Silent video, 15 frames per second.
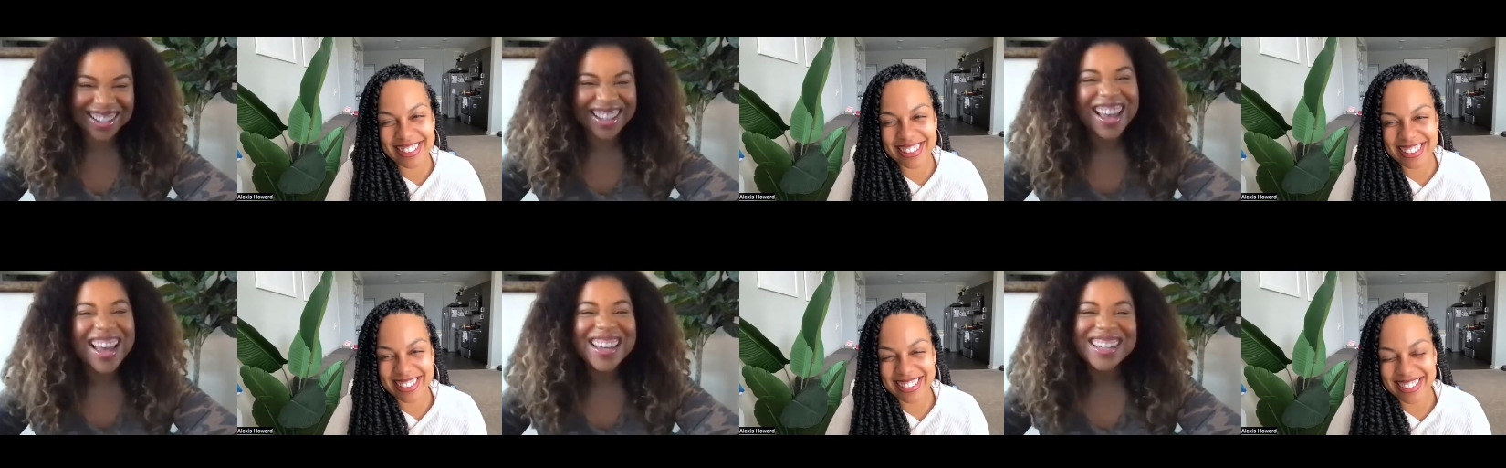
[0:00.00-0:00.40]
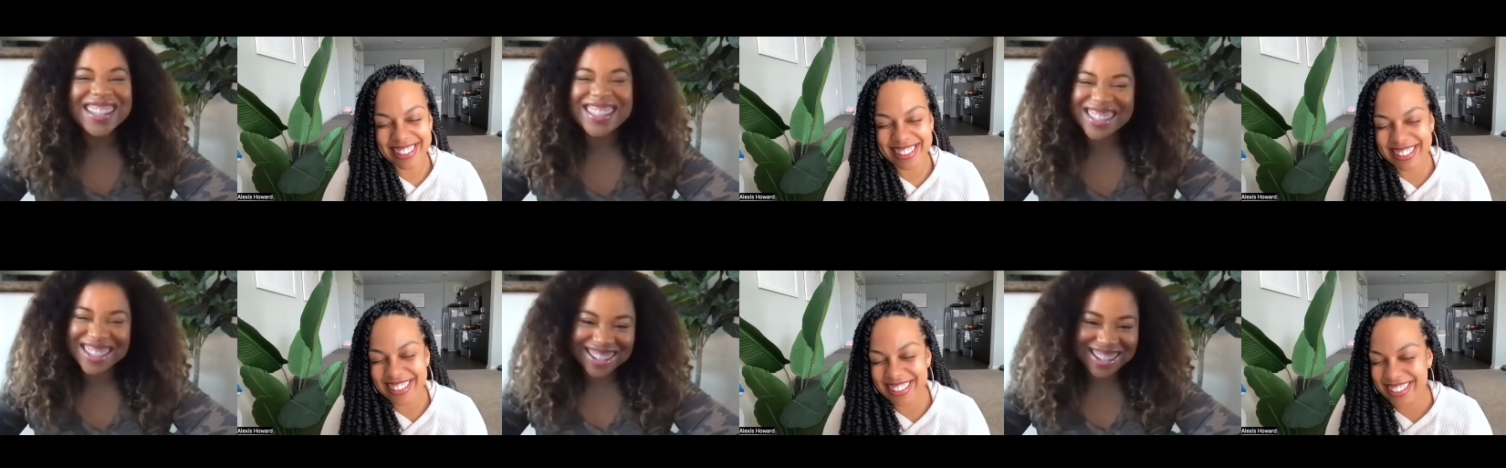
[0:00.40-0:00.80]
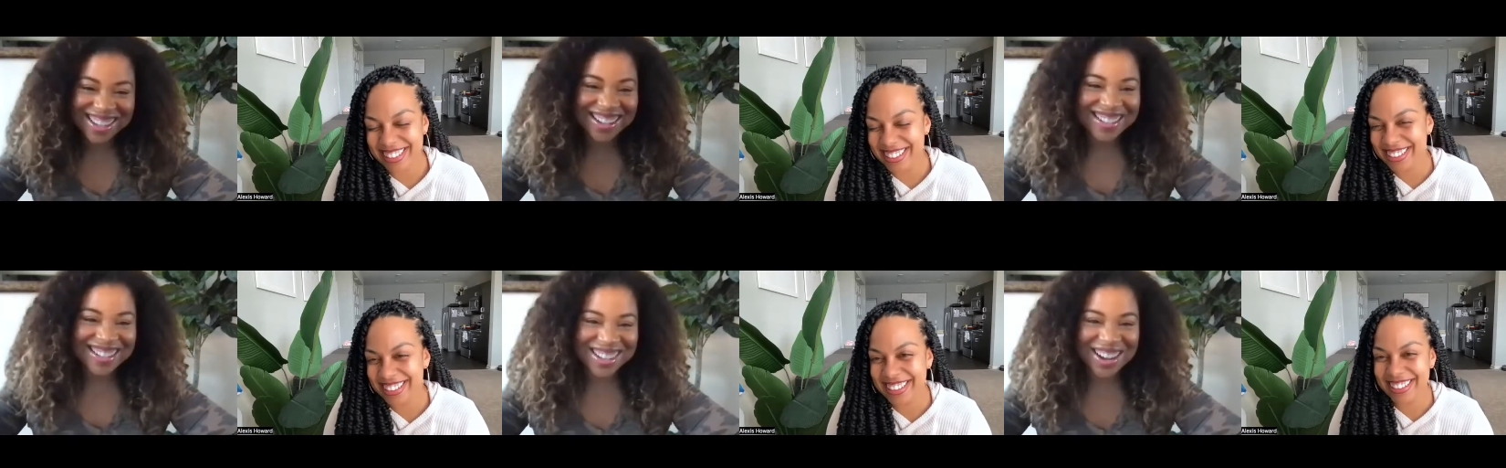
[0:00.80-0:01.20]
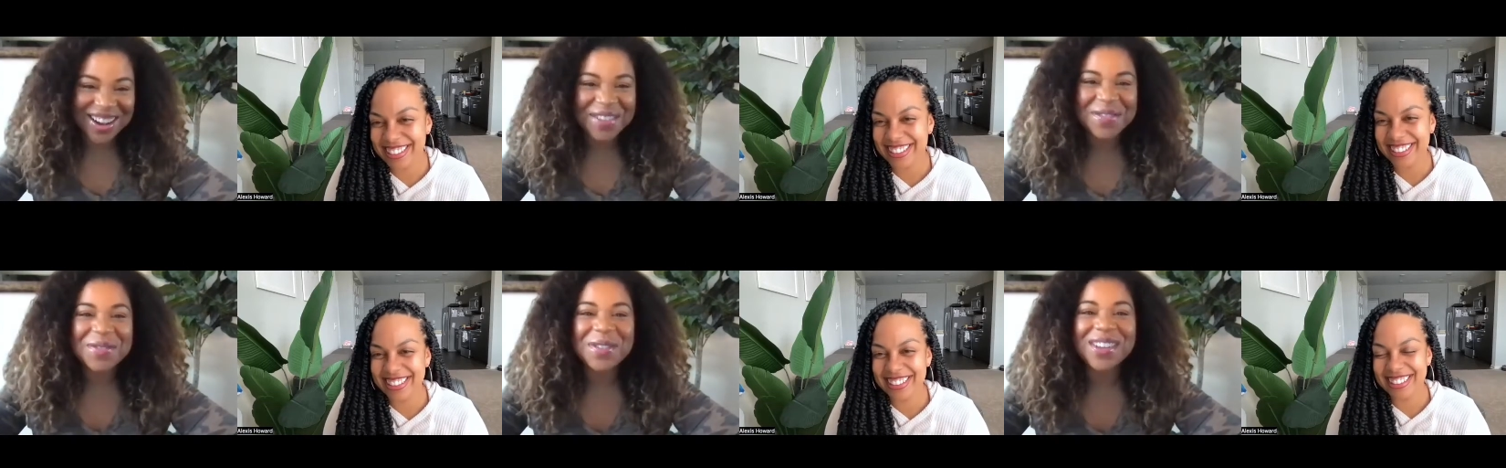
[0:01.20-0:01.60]
Speaker 1: she's going to kick us off
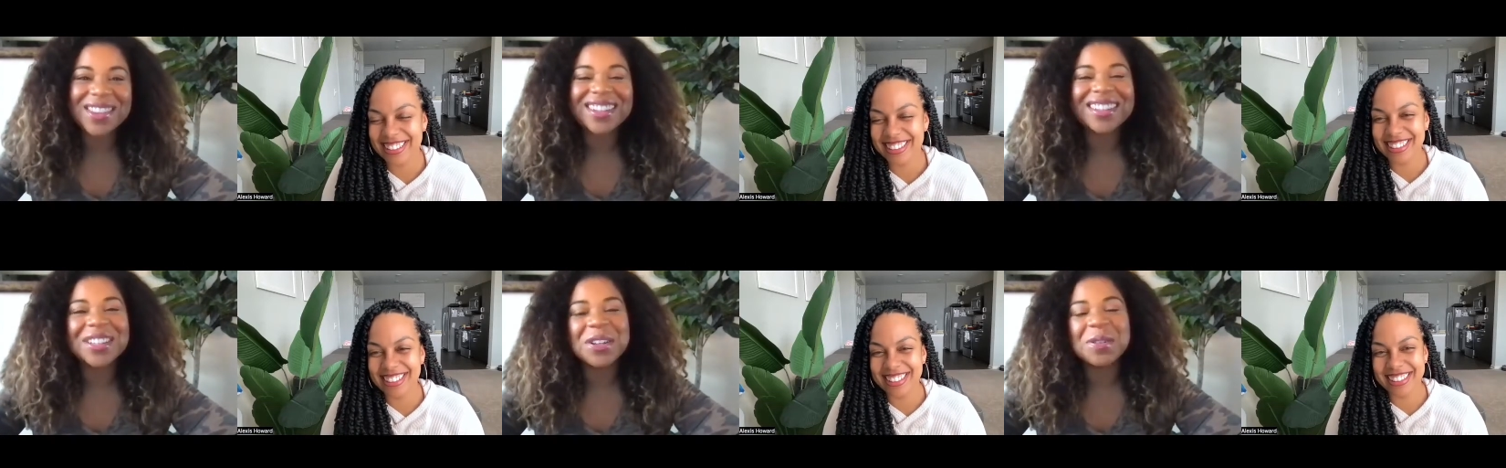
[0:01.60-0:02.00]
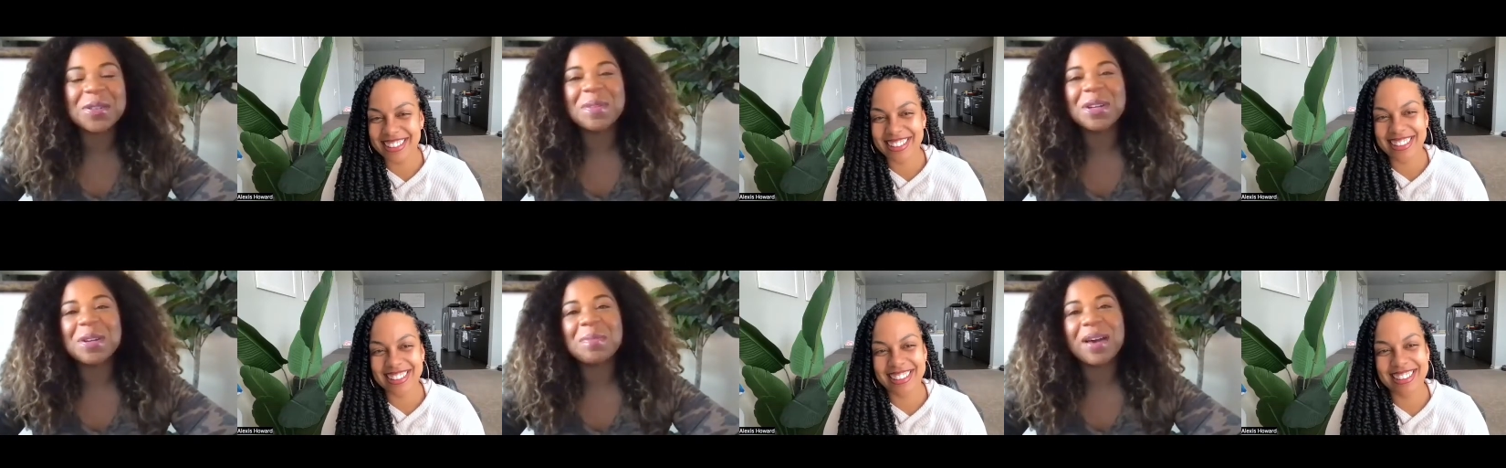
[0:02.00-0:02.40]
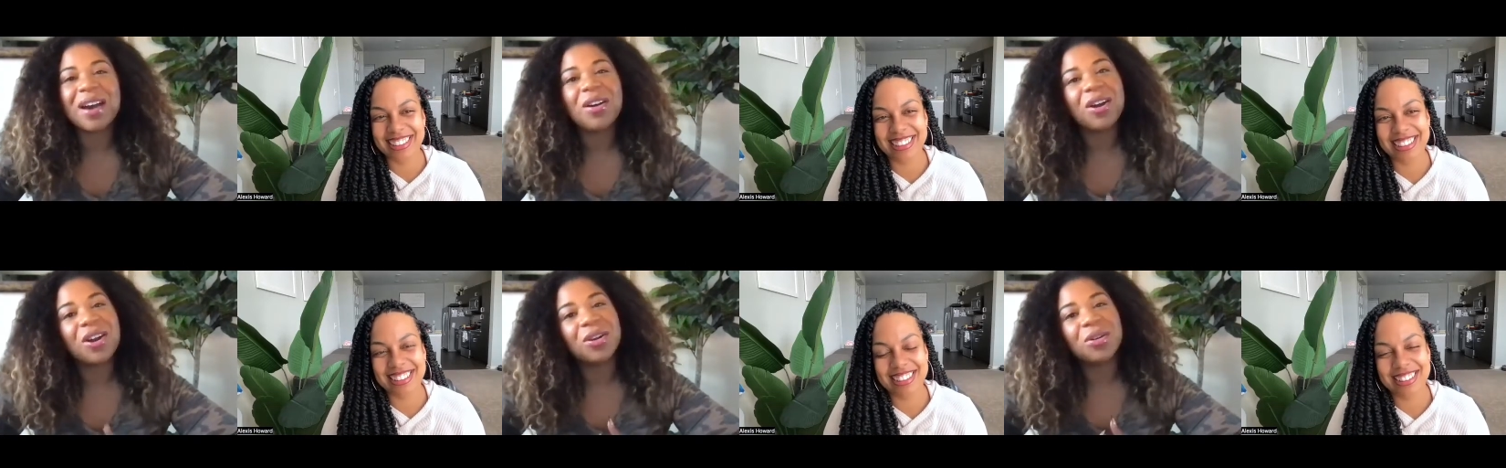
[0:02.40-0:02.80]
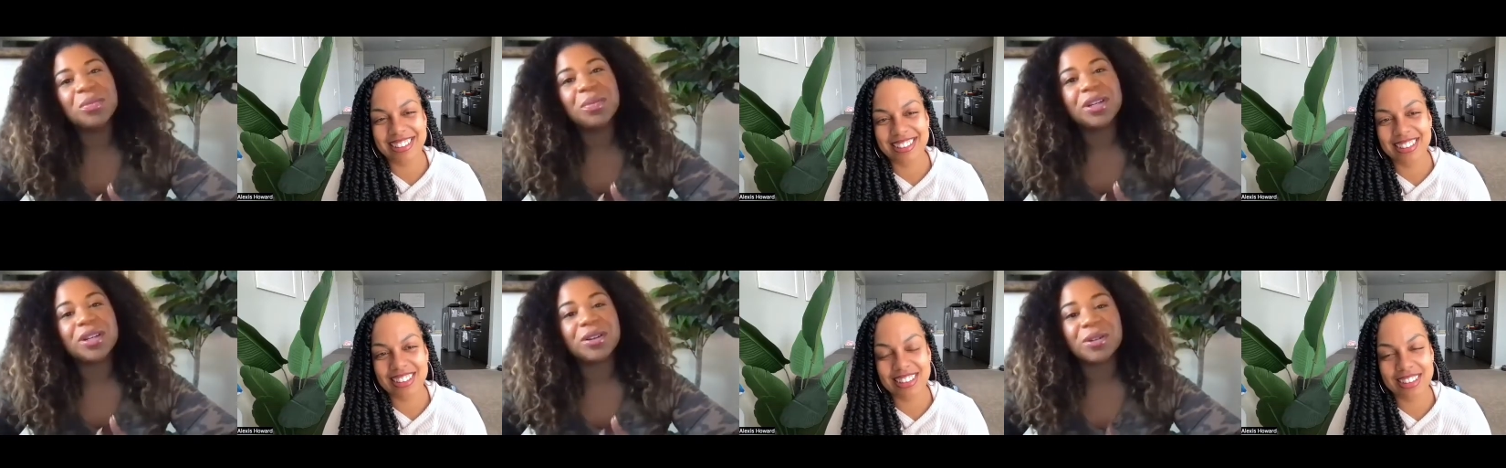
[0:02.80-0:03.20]
with a little bit about her
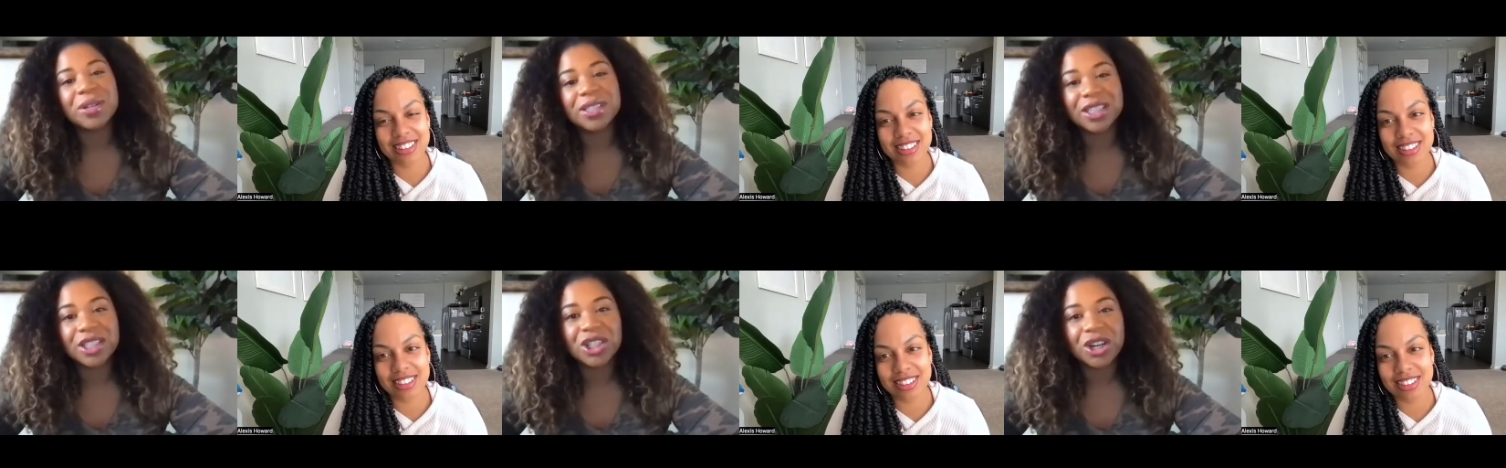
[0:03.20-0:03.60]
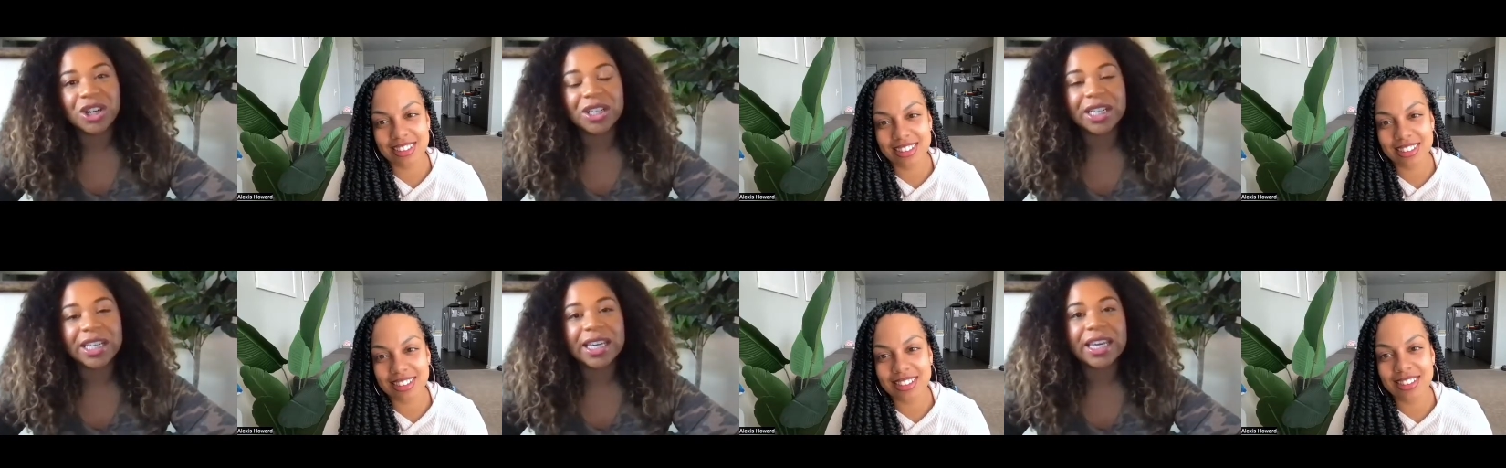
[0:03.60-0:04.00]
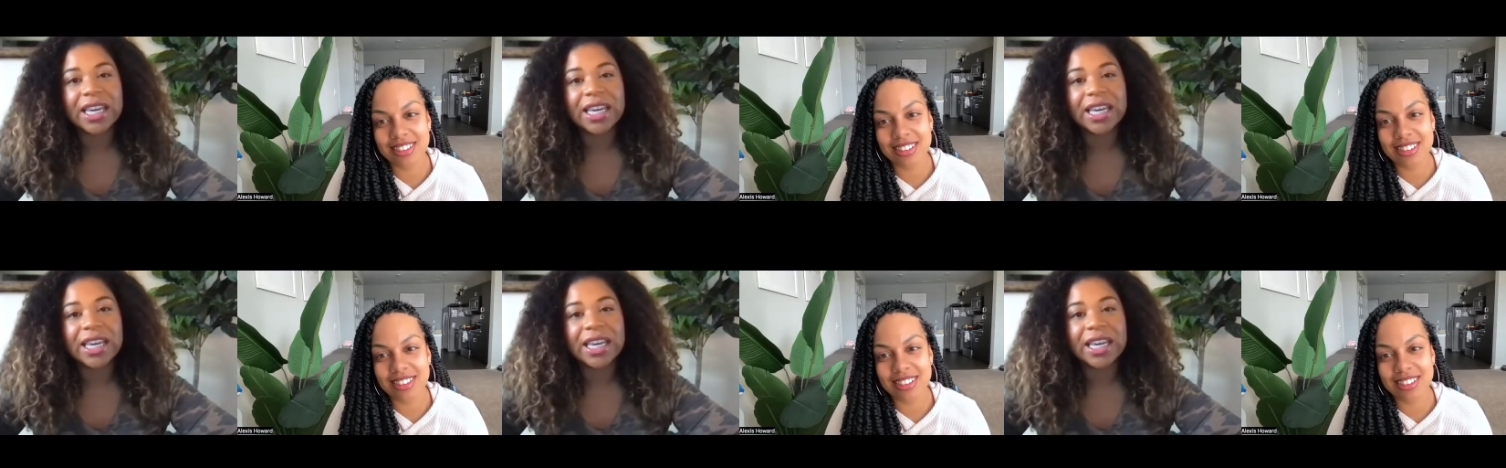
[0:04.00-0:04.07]
widowhood journey.